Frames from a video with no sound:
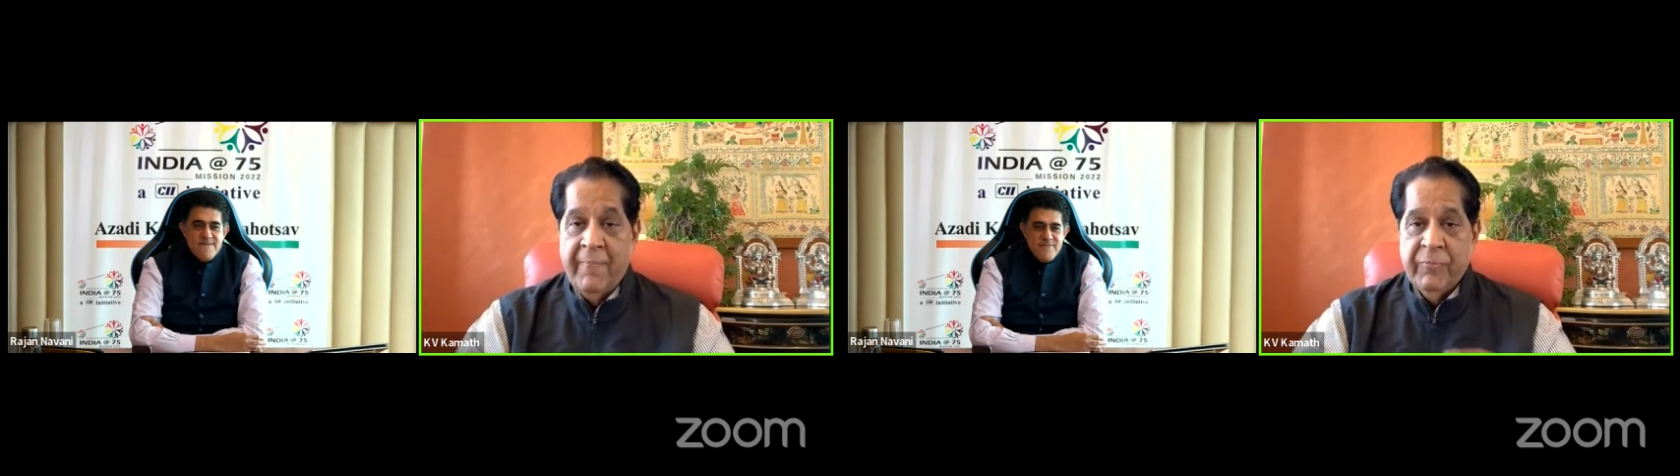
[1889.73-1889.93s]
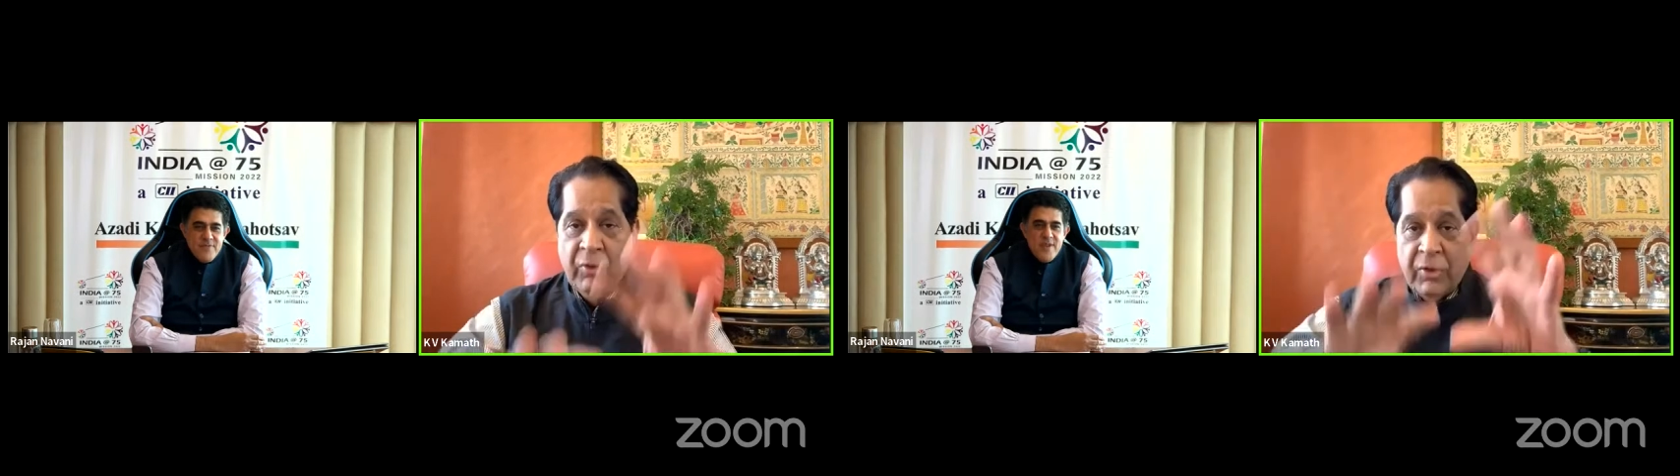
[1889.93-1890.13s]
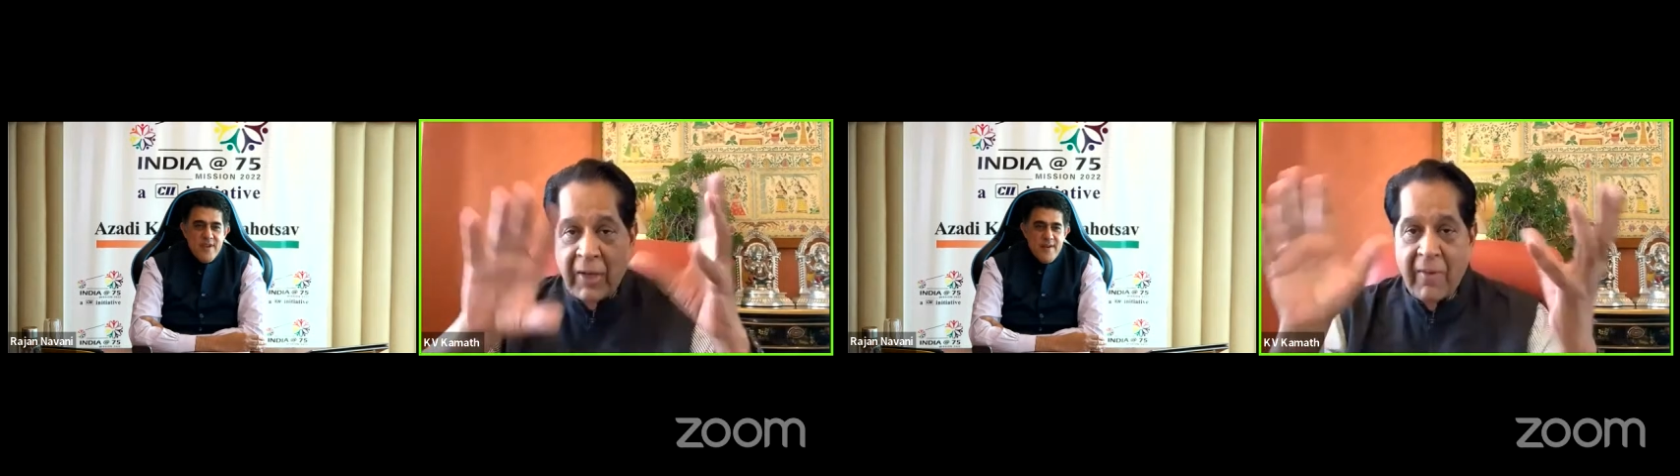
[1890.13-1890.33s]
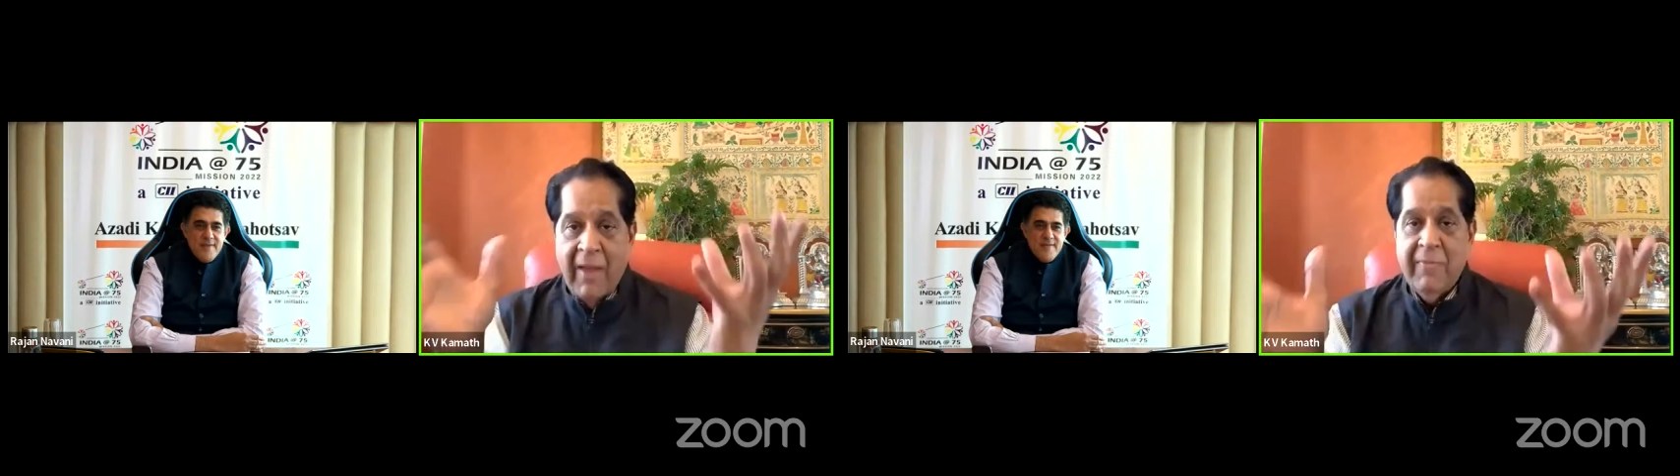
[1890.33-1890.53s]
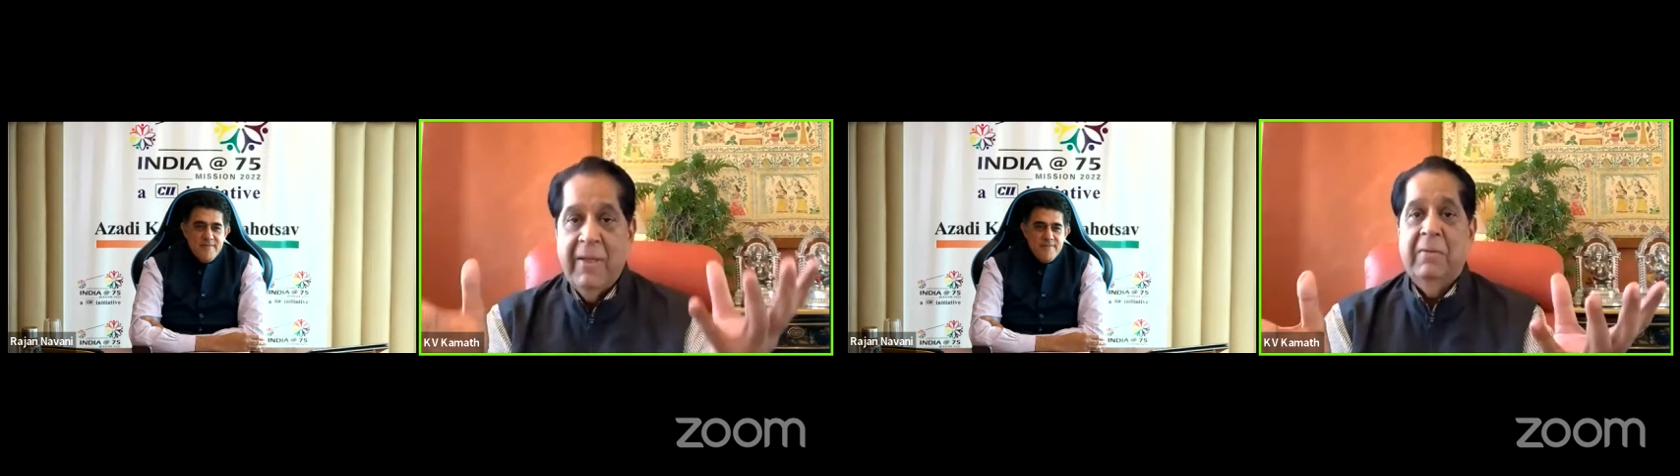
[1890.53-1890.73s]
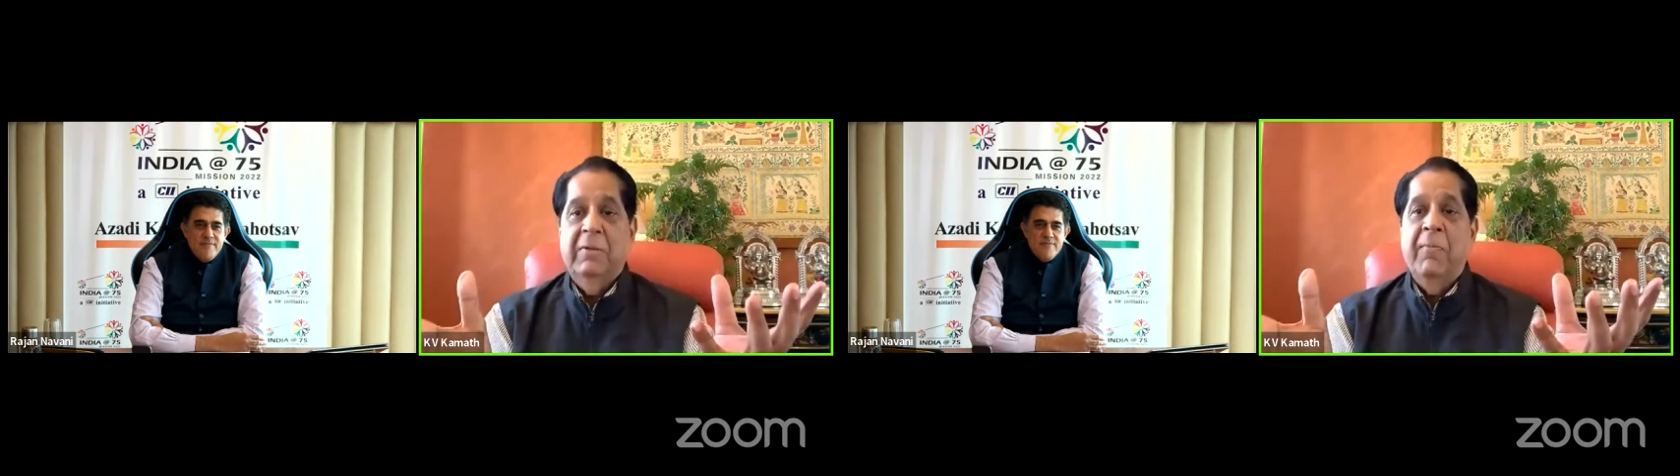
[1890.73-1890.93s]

So you now have a